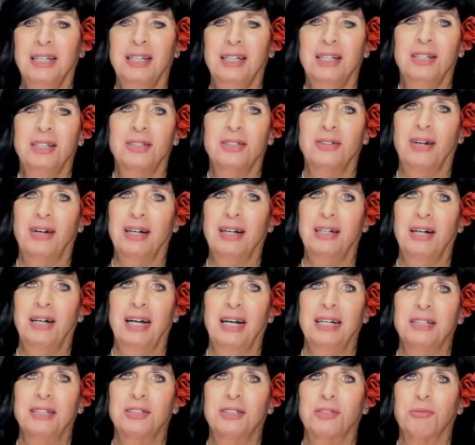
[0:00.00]
So I
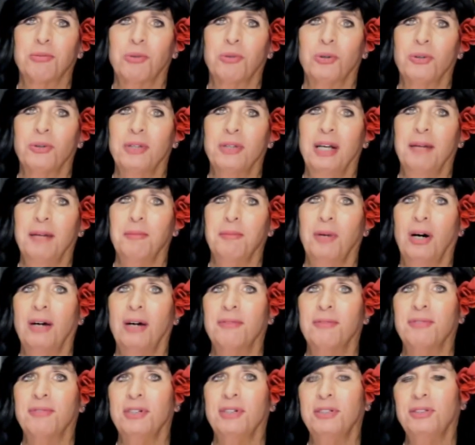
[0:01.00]
kind of swore them
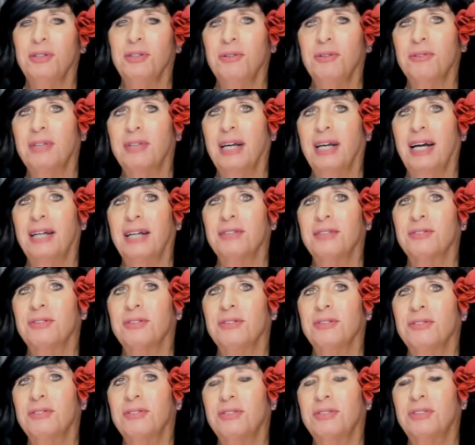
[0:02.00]
off in
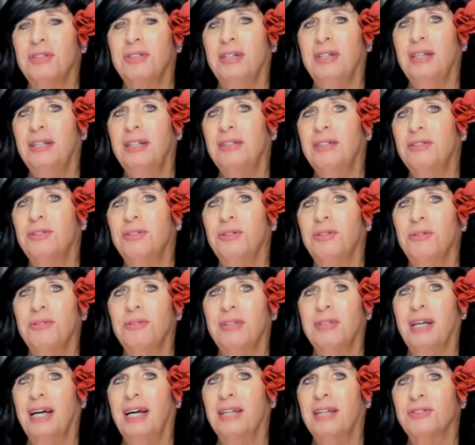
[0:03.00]

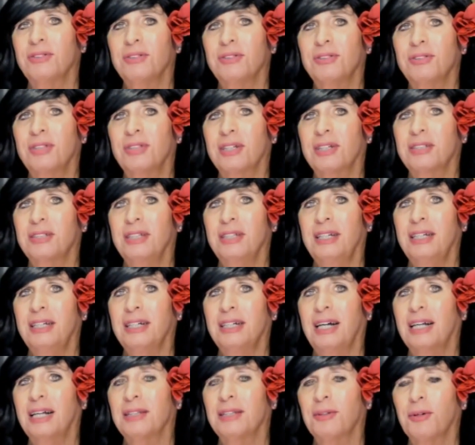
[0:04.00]
2016.
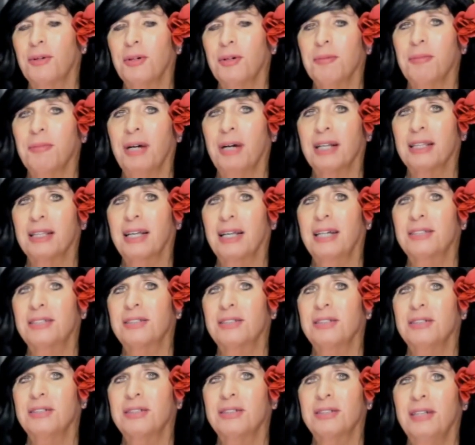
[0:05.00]
I learned my
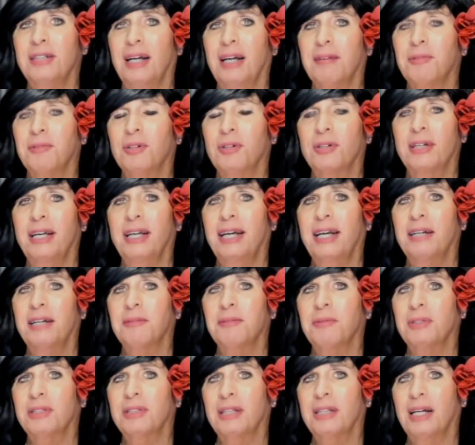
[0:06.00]
lessons. Never again
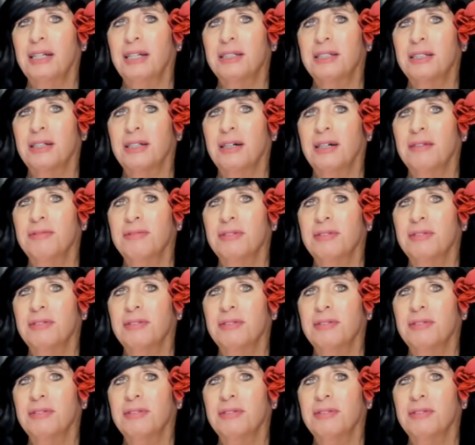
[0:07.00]
with that stuff.